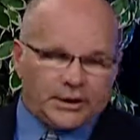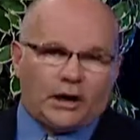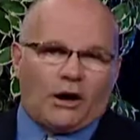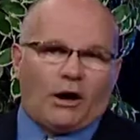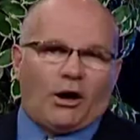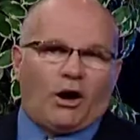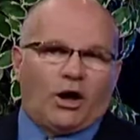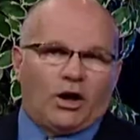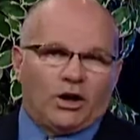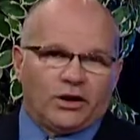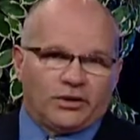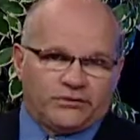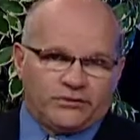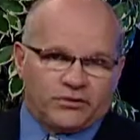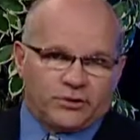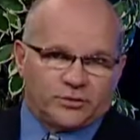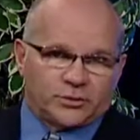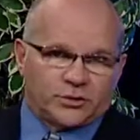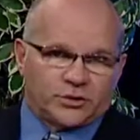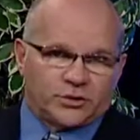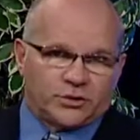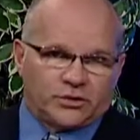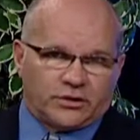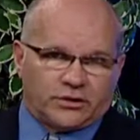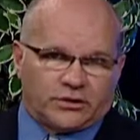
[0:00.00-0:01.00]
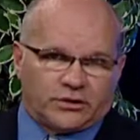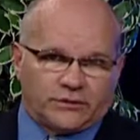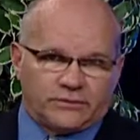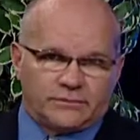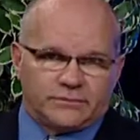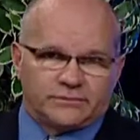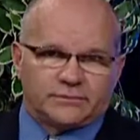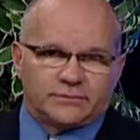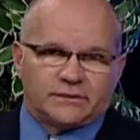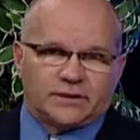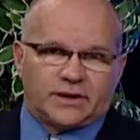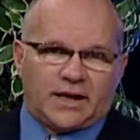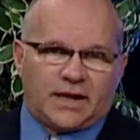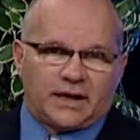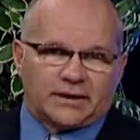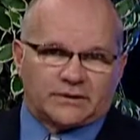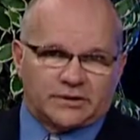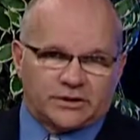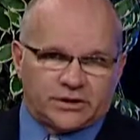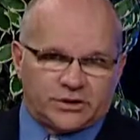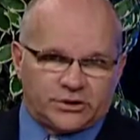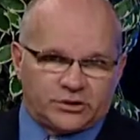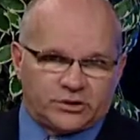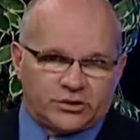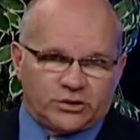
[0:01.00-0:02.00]
All of them should have.
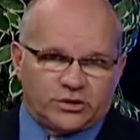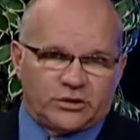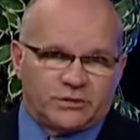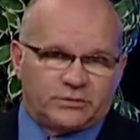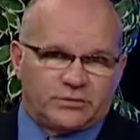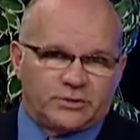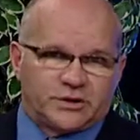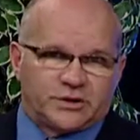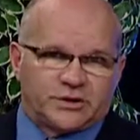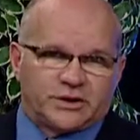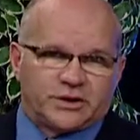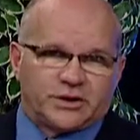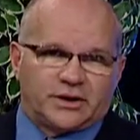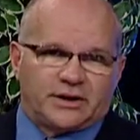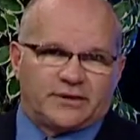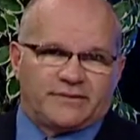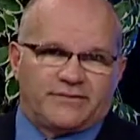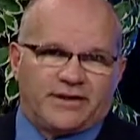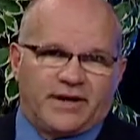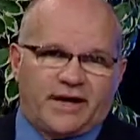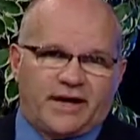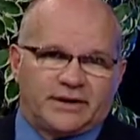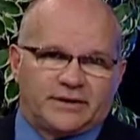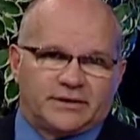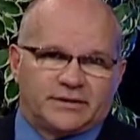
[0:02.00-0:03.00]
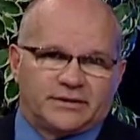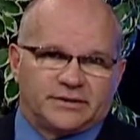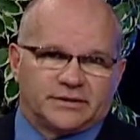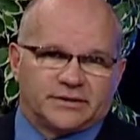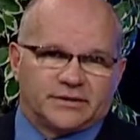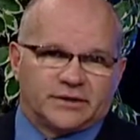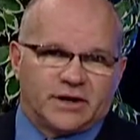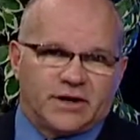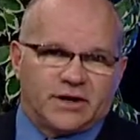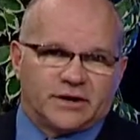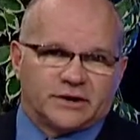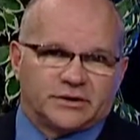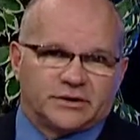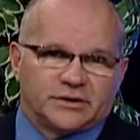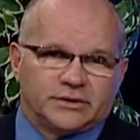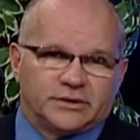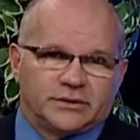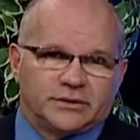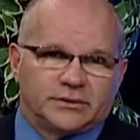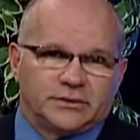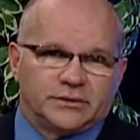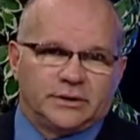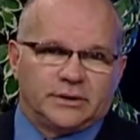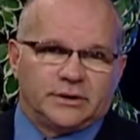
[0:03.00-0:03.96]
Kathleen Judeman should have had a discussion.